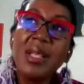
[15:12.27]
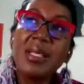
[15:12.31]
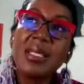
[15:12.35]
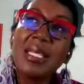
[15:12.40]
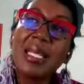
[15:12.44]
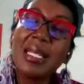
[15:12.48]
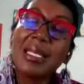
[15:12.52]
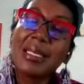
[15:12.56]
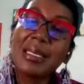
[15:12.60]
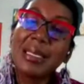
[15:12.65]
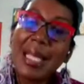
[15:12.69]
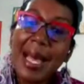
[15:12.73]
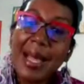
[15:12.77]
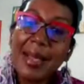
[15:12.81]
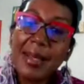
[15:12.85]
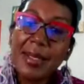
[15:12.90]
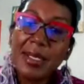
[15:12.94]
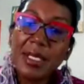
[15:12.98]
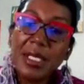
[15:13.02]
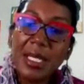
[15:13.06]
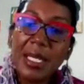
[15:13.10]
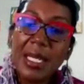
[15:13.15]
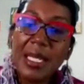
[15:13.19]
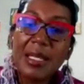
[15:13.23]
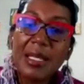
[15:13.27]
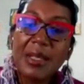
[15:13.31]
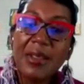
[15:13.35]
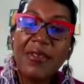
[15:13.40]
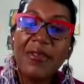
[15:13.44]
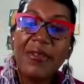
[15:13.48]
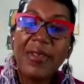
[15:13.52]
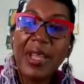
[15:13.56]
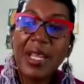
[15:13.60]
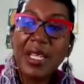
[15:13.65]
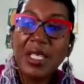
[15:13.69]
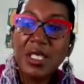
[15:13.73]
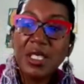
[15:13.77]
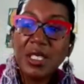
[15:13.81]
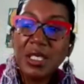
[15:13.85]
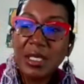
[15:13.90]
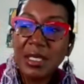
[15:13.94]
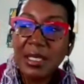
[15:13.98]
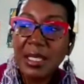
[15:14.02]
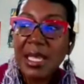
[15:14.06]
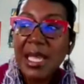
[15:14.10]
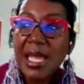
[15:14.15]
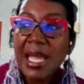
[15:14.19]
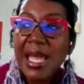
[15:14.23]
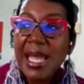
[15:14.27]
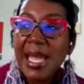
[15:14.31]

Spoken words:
technology and innovation